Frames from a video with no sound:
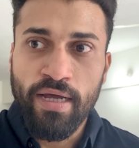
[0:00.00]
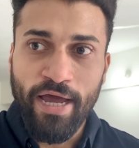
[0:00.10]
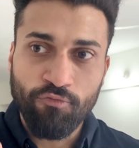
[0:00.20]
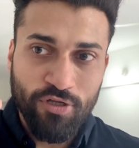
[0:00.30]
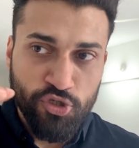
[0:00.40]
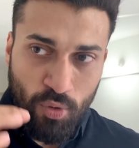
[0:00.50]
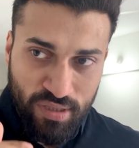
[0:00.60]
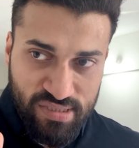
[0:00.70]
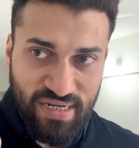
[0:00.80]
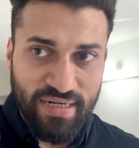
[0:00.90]
And once you
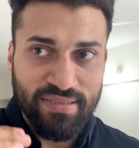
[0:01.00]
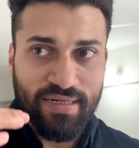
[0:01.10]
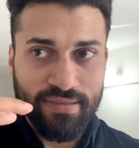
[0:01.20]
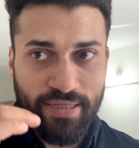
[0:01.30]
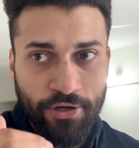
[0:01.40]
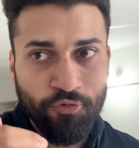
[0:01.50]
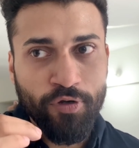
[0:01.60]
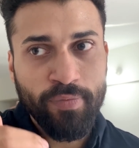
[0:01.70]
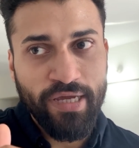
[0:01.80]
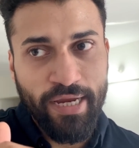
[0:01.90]
understand that, then you
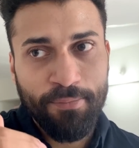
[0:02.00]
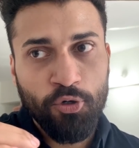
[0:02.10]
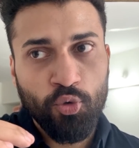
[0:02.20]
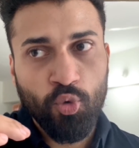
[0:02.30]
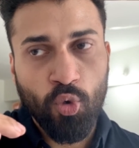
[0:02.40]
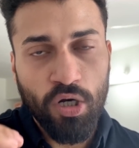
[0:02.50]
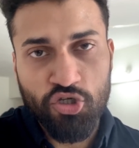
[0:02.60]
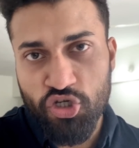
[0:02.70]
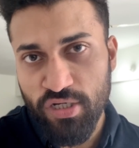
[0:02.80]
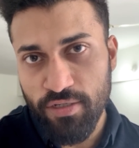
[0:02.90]
will be able to
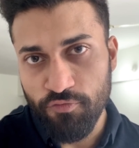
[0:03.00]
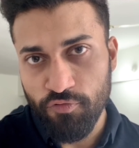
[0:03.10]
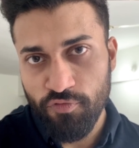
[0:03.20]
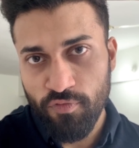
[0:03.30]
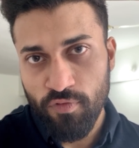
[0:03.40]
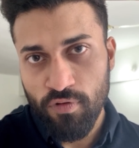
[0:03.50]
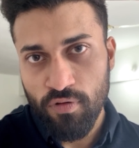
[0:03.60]
achieve